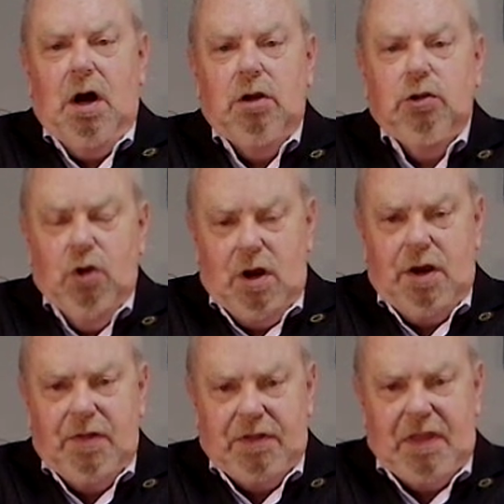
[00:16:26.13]
look
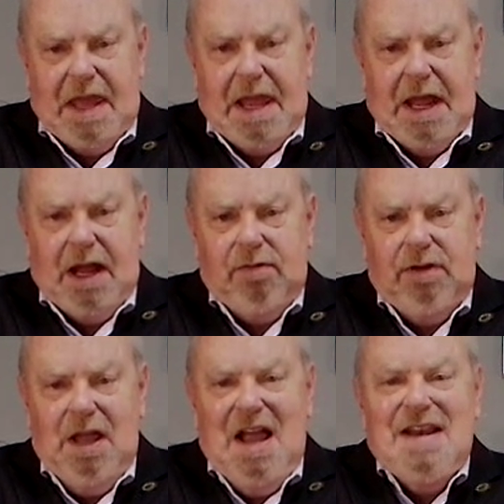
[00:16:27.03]
that they have,
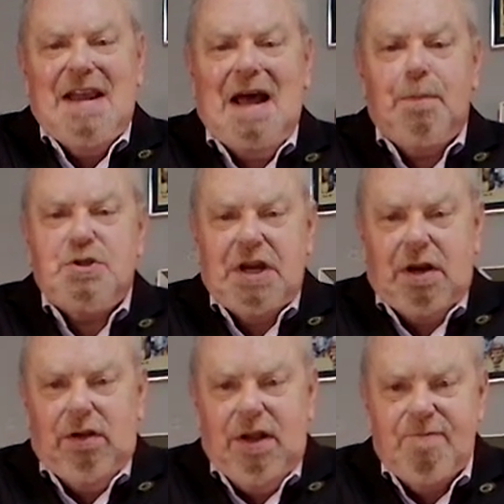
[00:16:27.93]
not
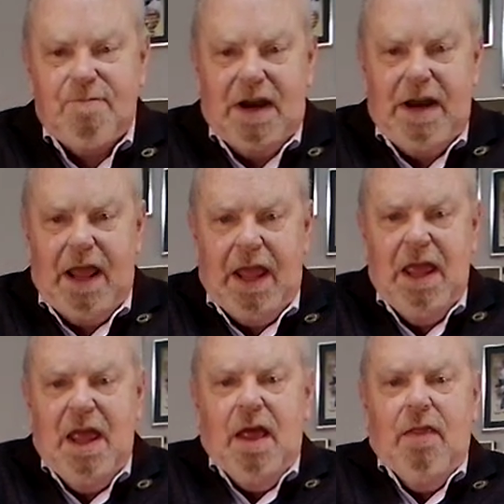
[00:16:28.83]
particularly inviting,
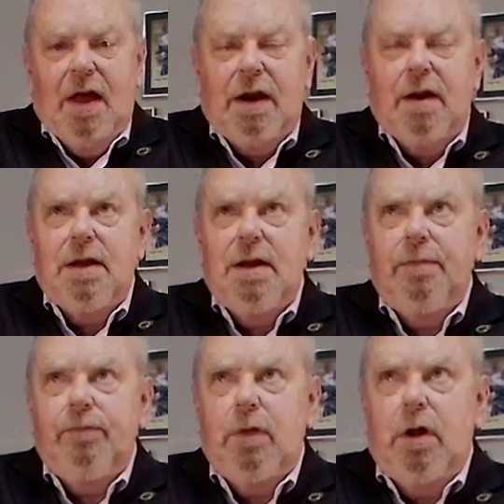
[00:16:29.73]
not
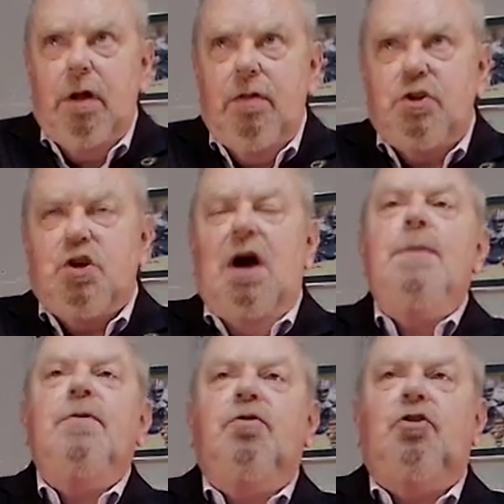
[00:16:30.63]
the
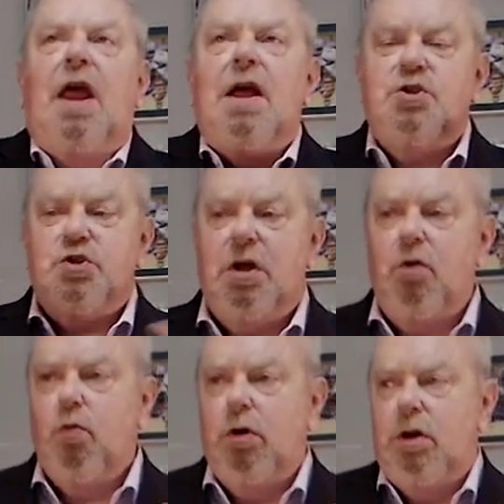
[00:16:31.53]
type of stance that
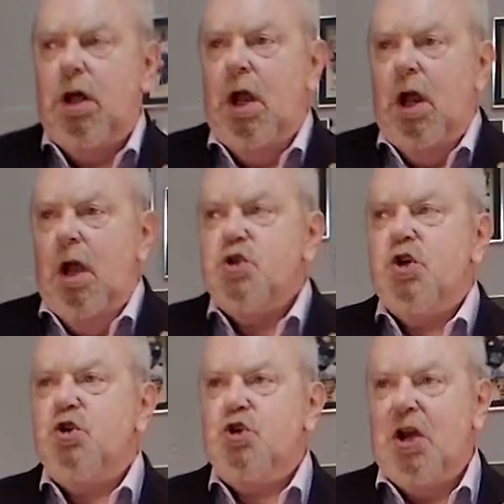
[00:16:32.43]
would
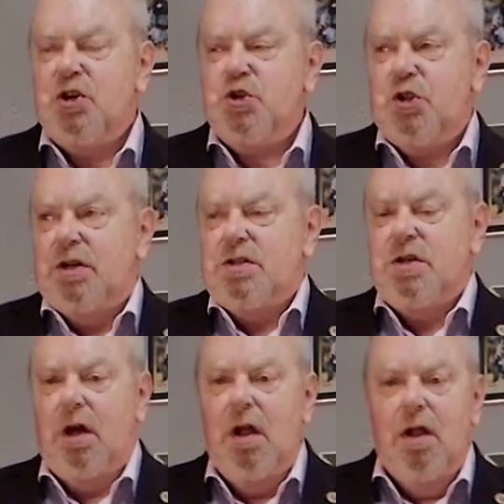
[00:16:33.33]
suggest
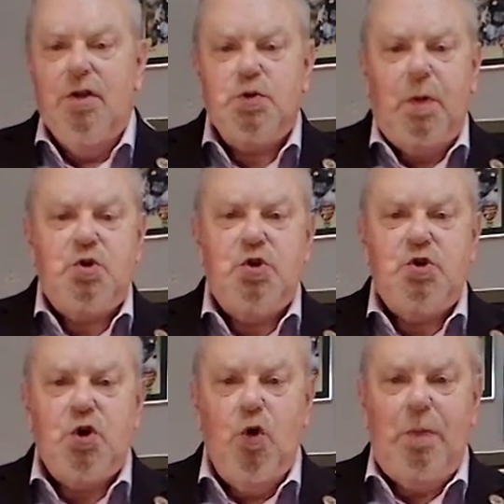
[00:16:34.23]
that this
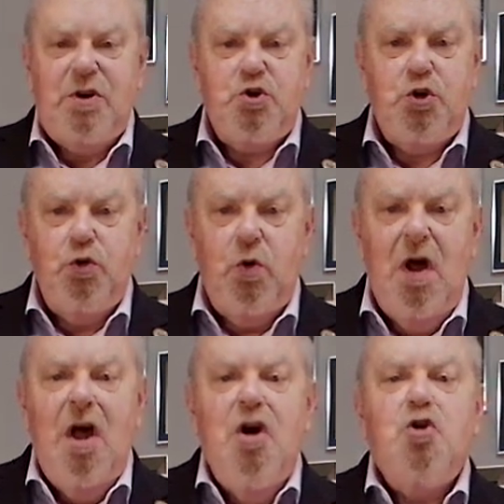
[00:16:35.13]
person's open to
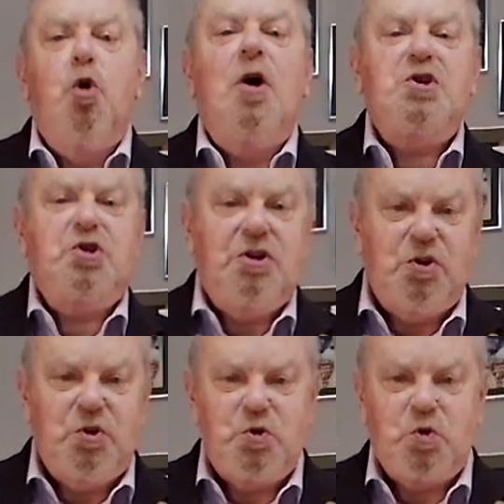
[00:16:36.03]

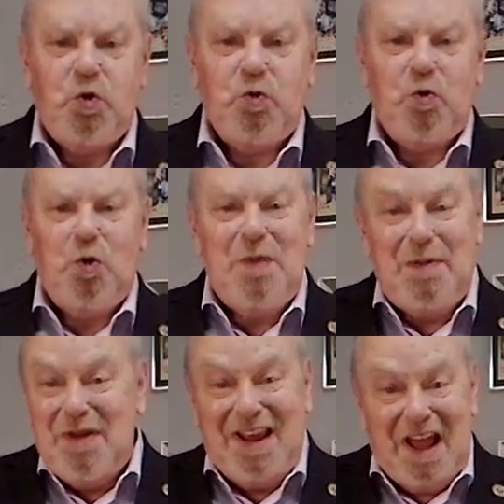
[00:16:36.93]
questions or
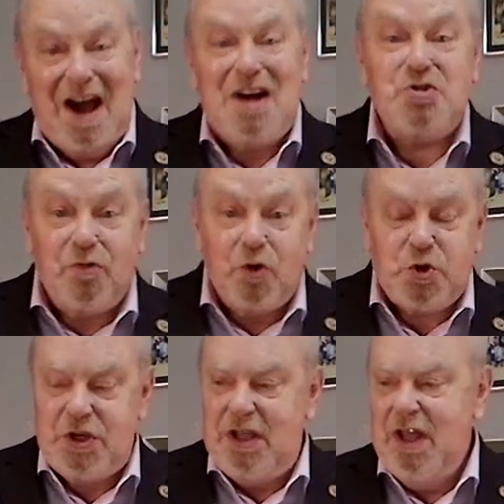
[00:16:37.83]
maybe any
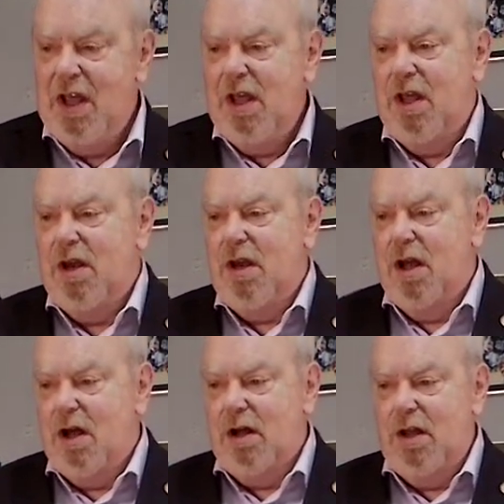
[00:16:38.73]
controversy in
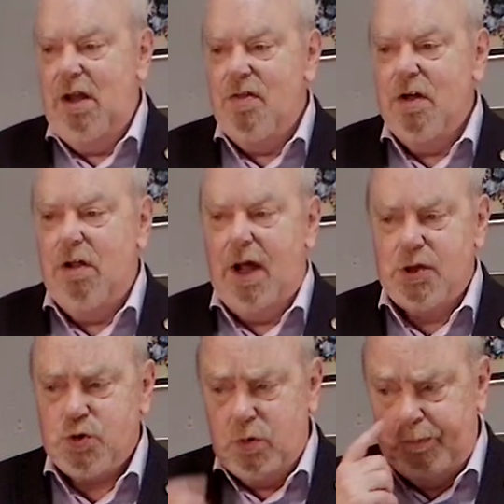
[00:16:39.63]
the
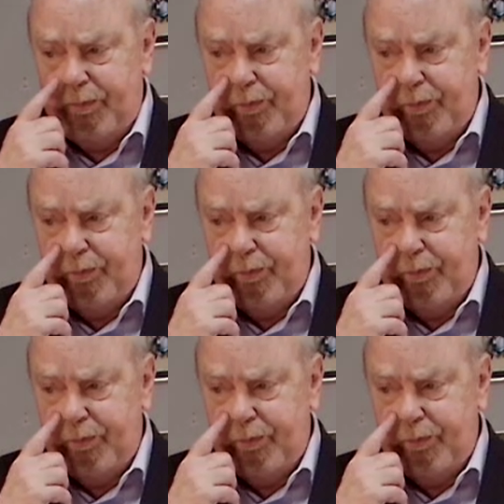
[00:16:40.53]
classroom.